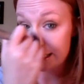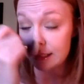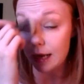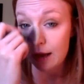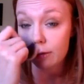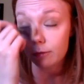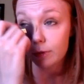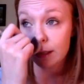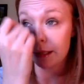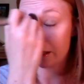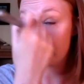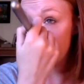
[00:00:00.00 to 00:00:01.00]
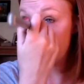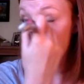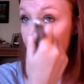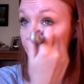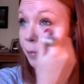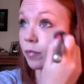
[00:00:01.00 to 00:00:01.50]
It's gotten really good
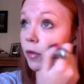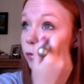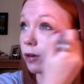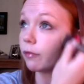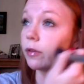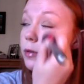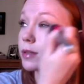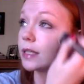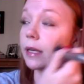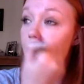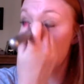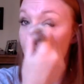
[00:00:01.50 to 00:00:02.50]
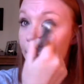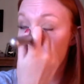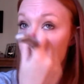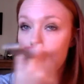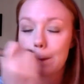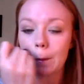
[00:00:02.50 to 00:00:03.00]
reviews here in the
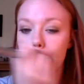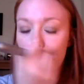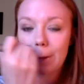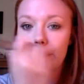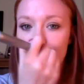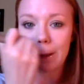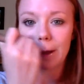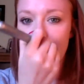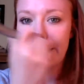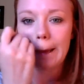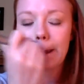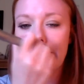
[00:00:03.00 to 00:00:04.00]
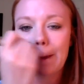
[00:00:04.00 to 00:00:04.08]
YouTube community.